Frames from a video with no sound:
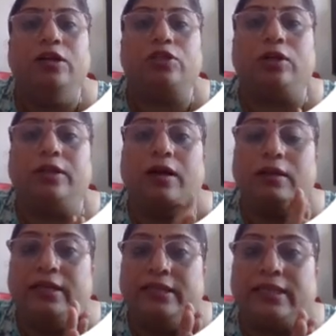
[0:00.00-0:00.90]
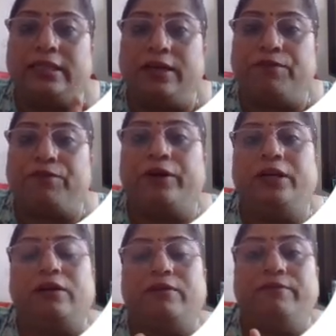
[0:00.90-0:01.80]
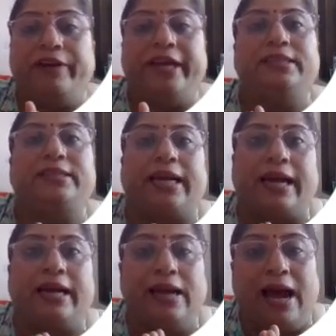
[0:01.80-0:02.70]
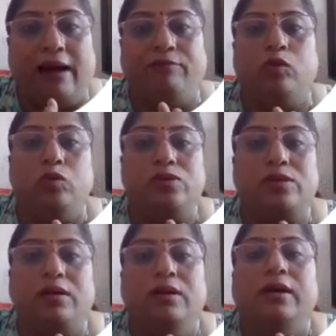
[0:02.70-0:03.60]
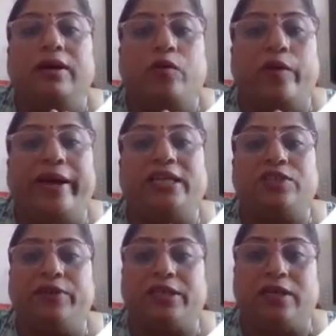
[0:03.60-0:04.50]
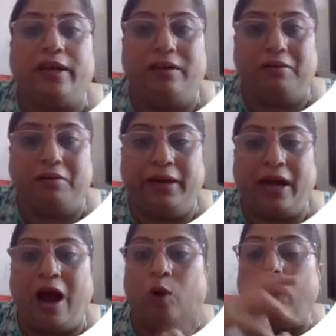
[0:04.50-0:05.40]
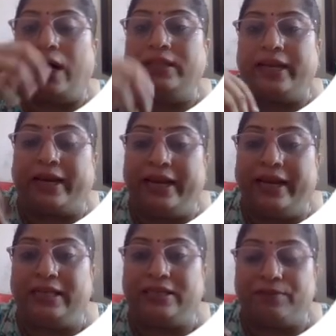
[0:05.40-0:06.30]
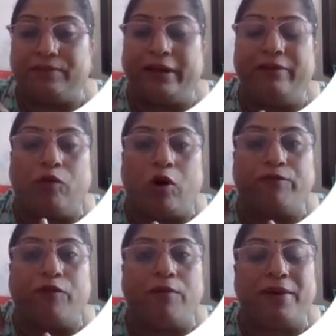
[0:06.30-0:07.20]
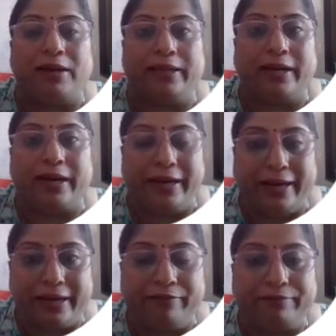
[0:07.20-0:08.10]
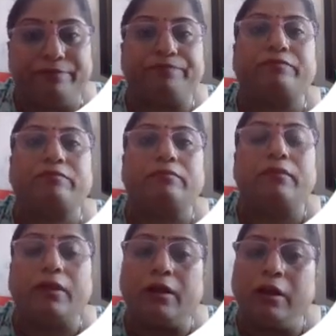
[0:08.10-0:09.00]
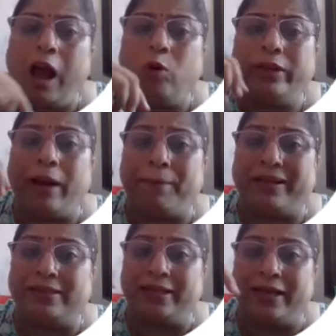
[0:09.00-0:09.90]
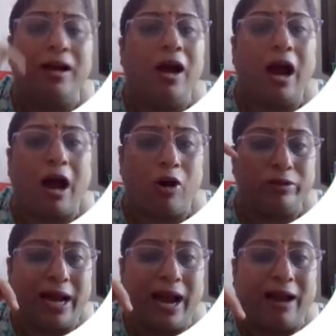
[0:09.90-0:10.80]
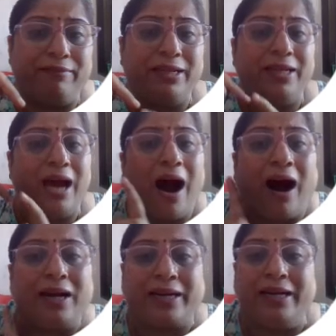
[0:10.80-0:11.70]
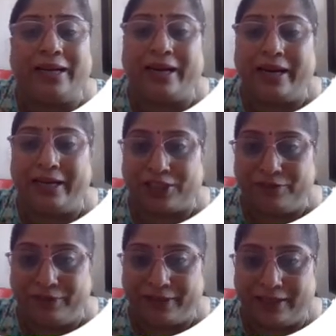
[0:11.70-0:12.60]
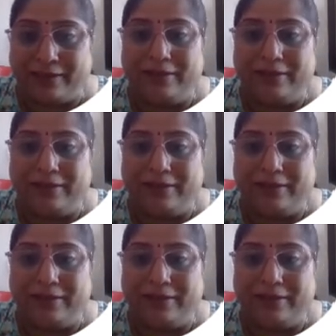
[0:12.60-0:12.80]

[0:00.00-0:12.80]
So these are the different ways they can have those. Creativity in learning. How are they creative? In what form are they creative? How they are presenting? How they are having the art integration with it?